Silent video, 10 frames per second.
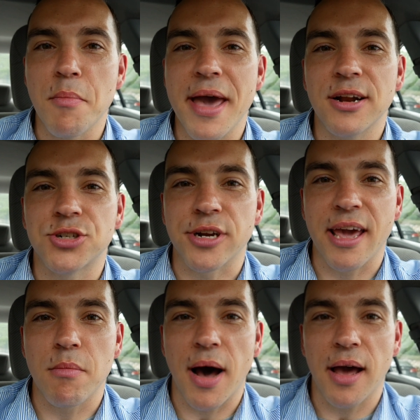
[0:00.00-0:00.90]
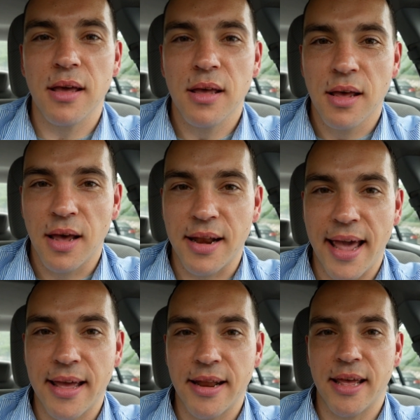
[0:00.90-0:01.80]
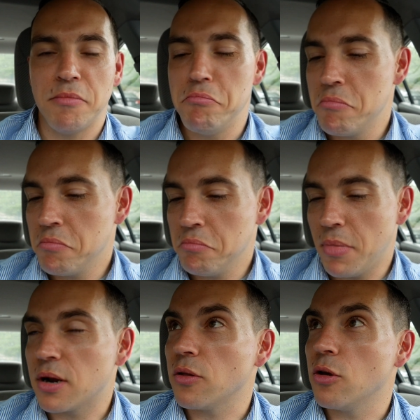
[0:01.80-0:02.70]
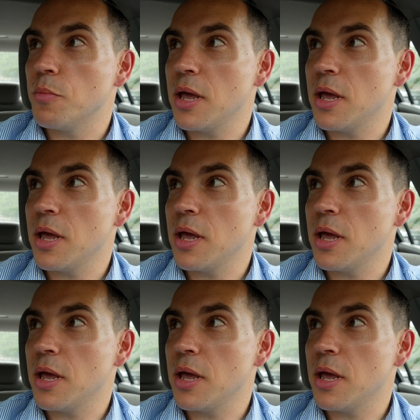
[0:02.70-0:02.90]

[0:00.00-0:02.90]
a manager came by and handed, I don't know,